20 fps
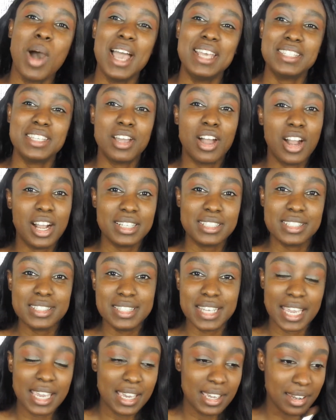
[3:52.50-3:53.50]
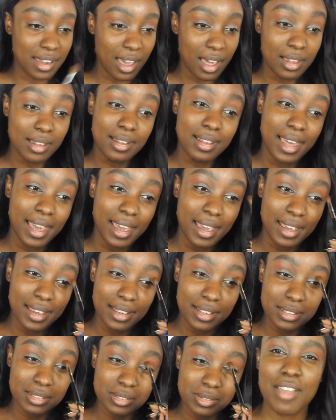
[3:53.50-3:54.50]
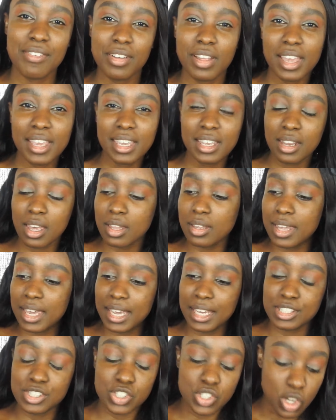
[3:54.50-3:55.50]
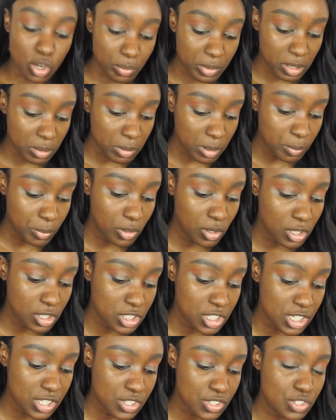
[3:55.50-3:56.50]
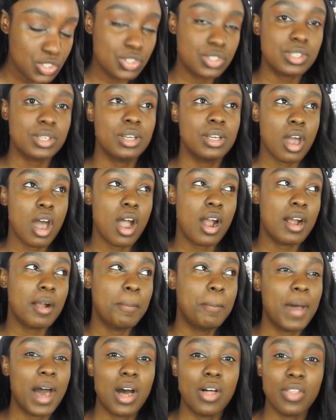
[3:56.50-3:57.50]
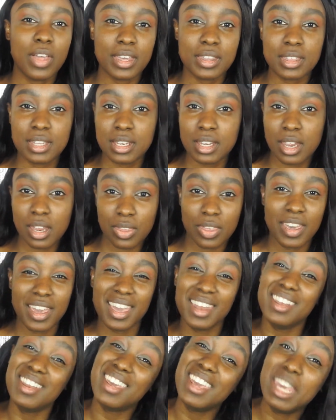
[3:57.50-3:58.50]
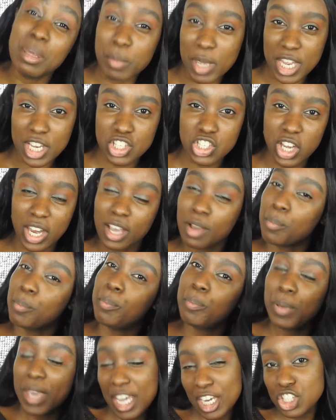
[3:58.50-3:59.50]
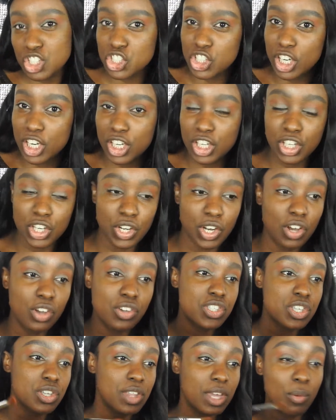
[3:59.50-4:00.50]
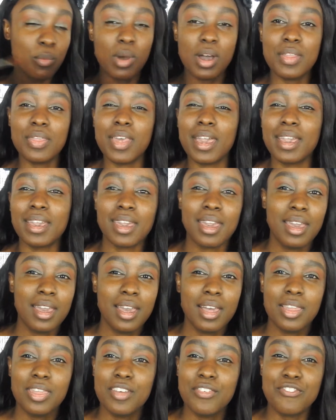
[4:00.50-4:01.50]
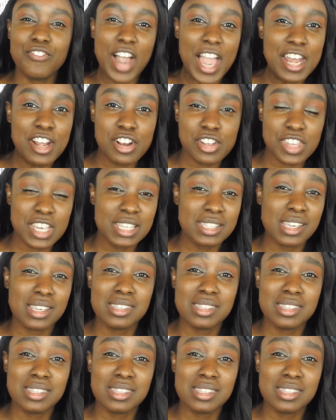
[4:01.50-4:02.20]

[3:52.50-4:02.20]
Why is it hard to date in L A? I feel like in L A, so many people are just are about like the, the an image, like a picture, you So they want like the finer things.